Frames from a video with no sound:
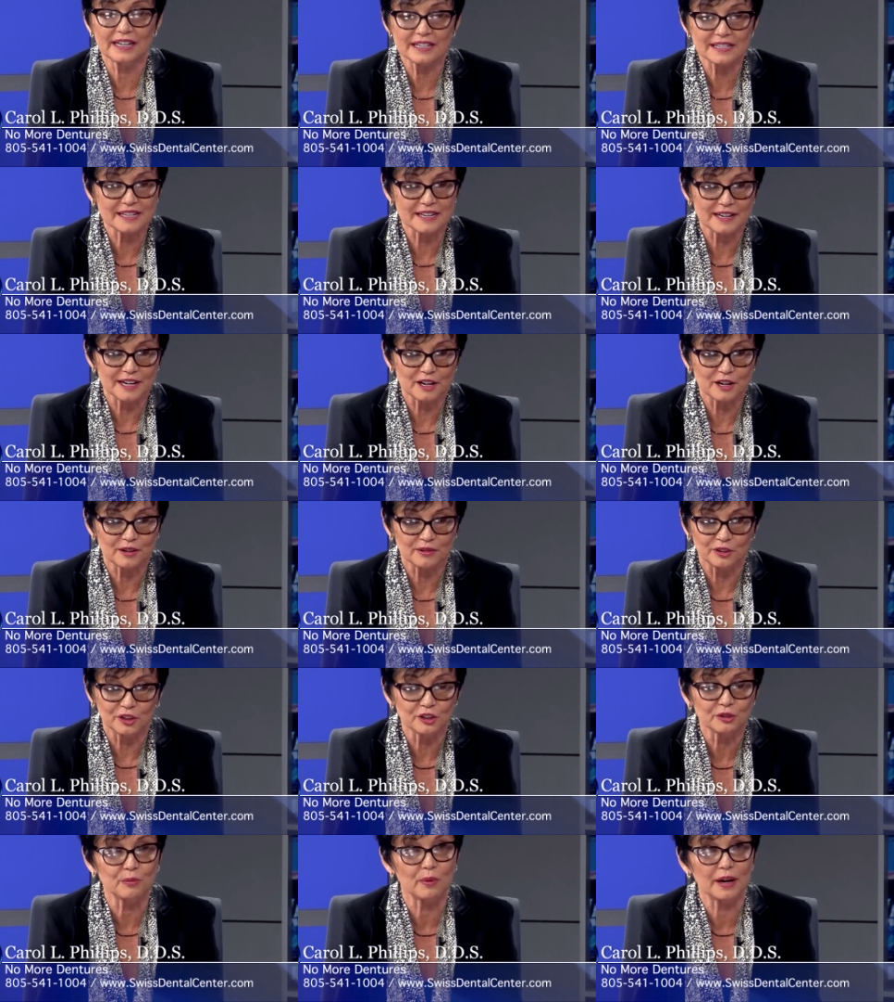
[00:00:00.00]
isn't any
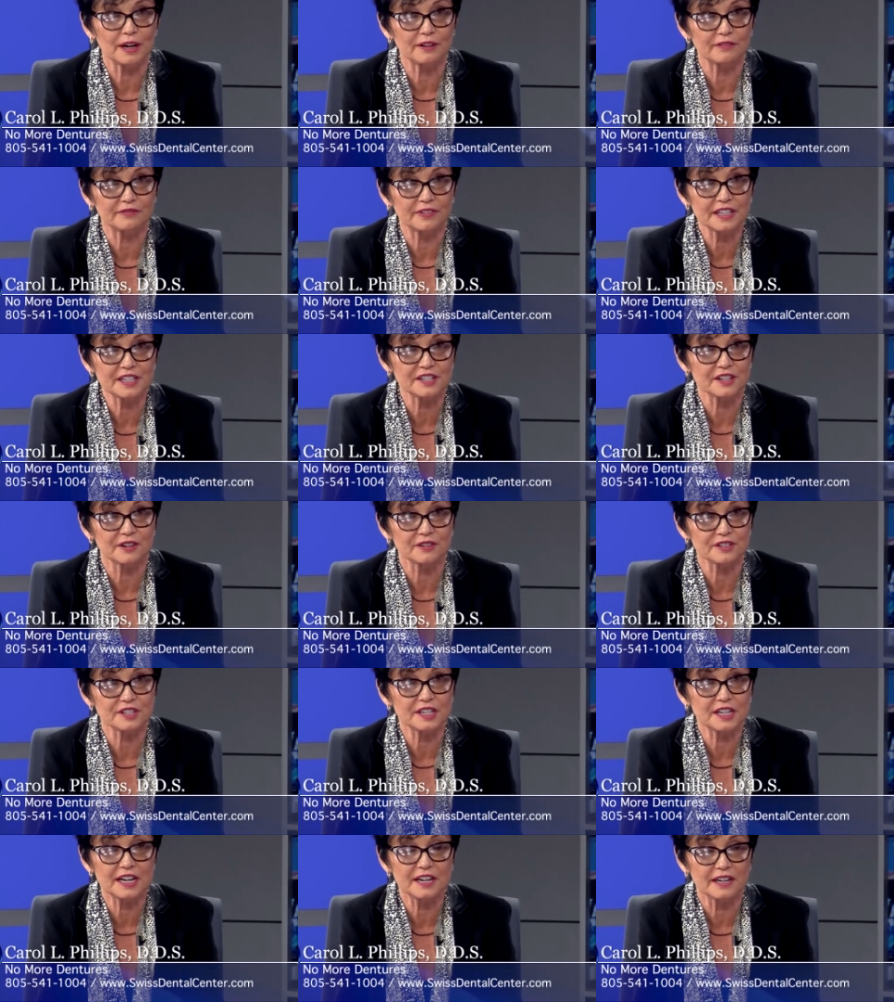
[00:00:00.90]
good way to fix
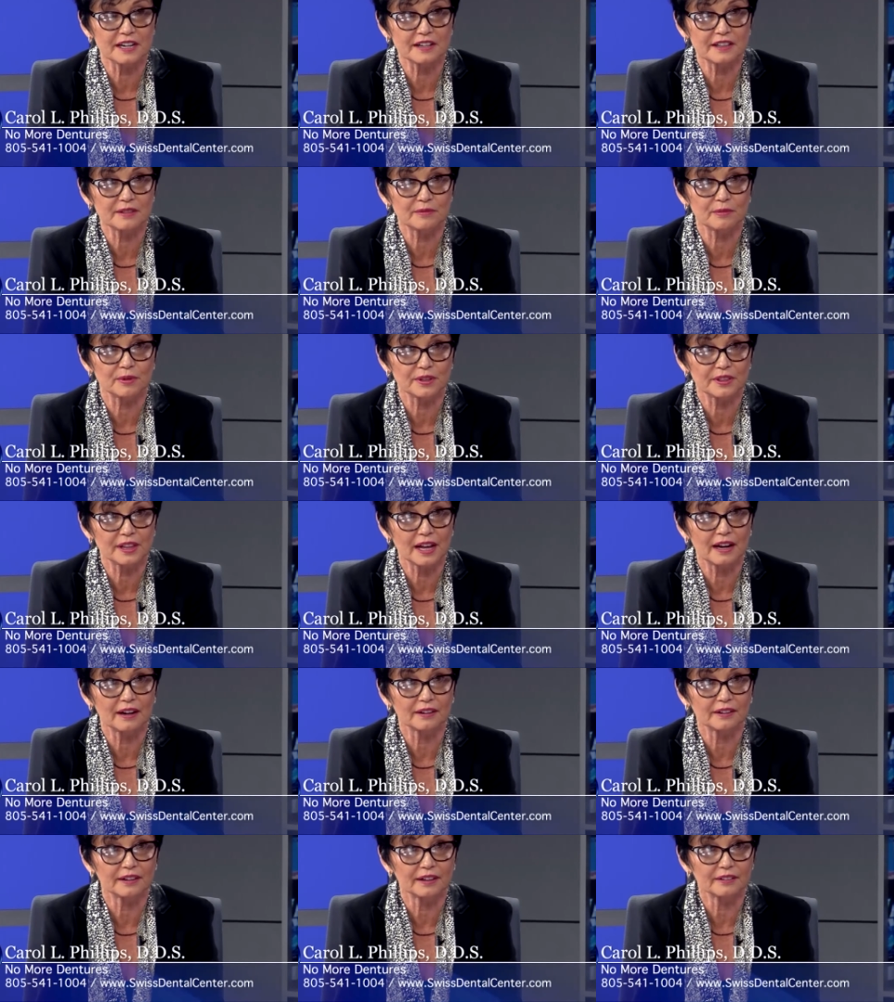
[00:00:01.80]
those teeth
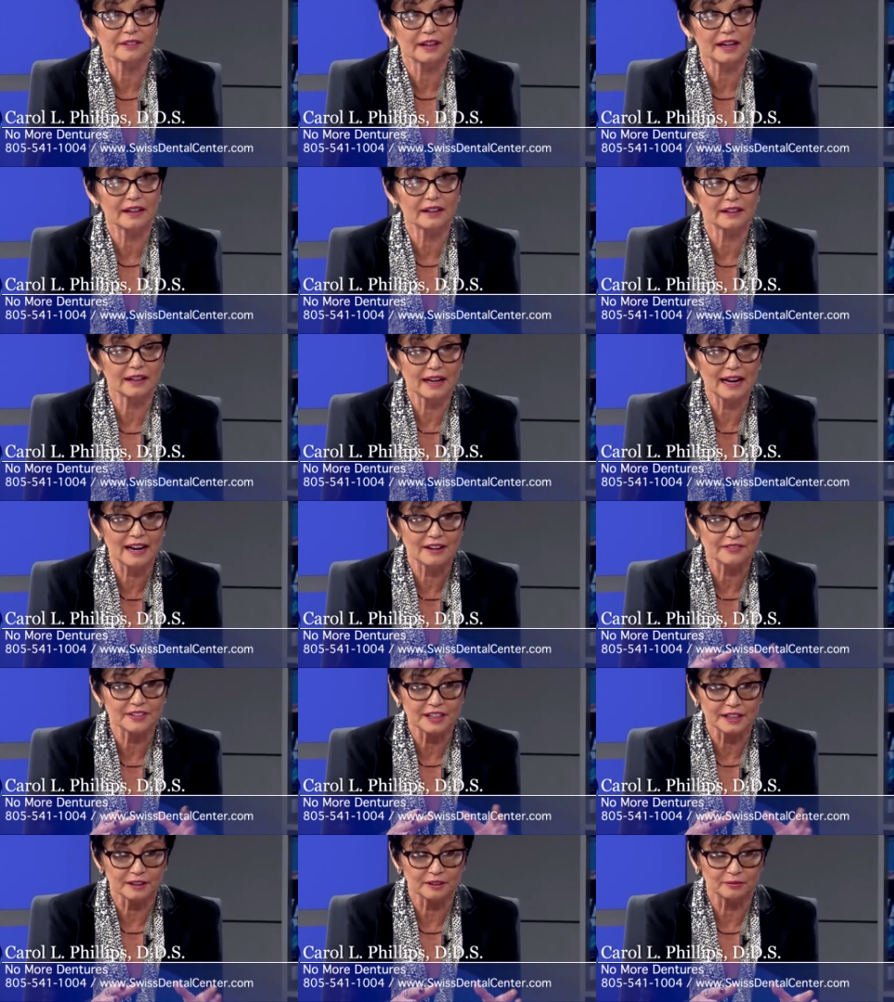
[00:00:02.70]
without
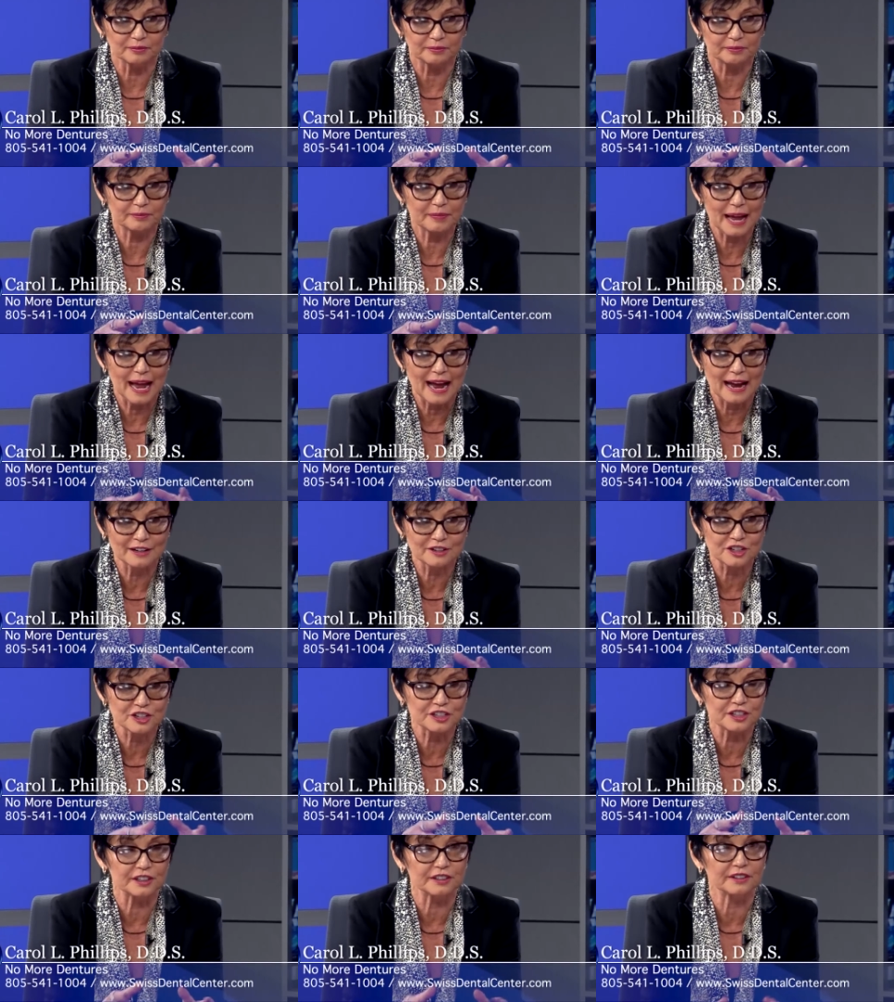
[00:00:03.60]
having them
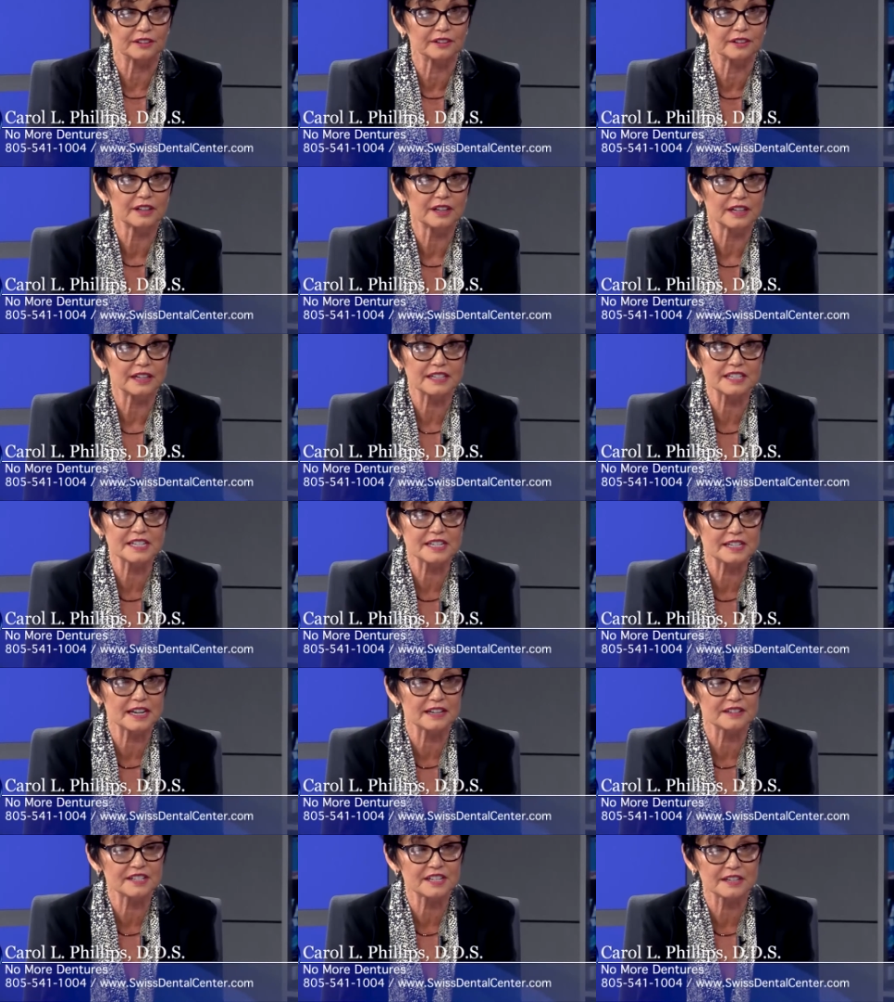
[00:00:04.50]
patched and
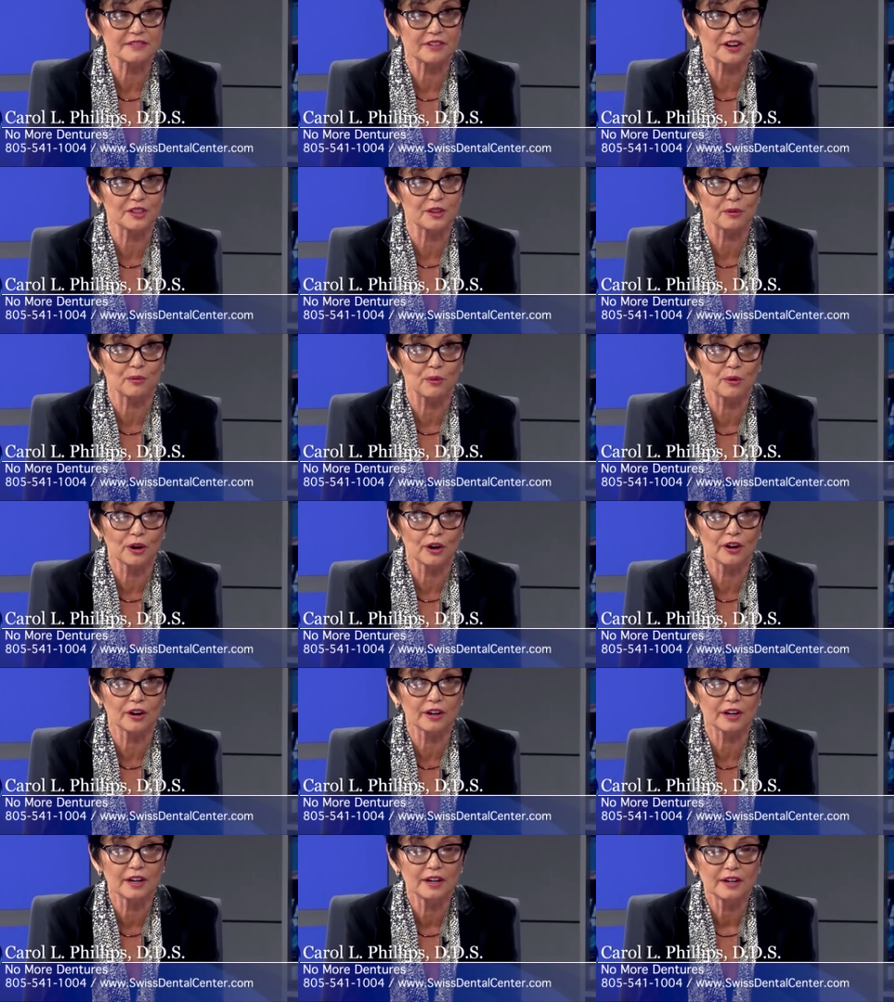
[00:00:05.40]
extensive other
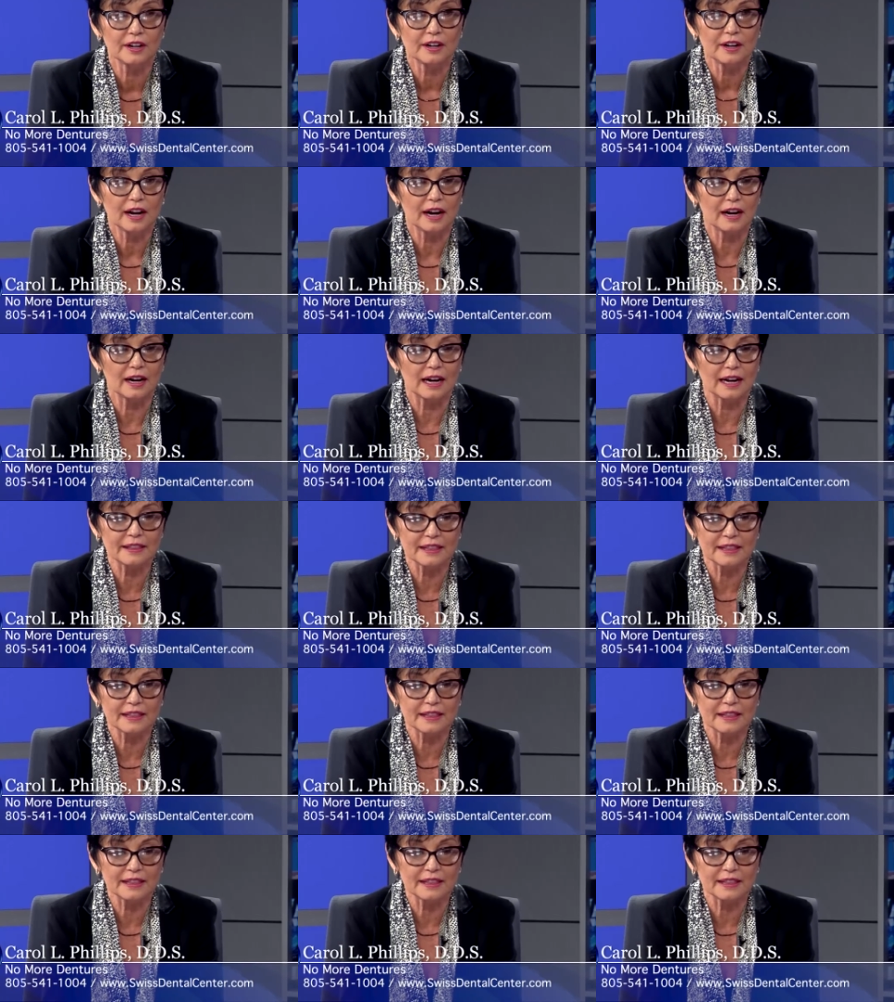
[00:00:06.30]
work i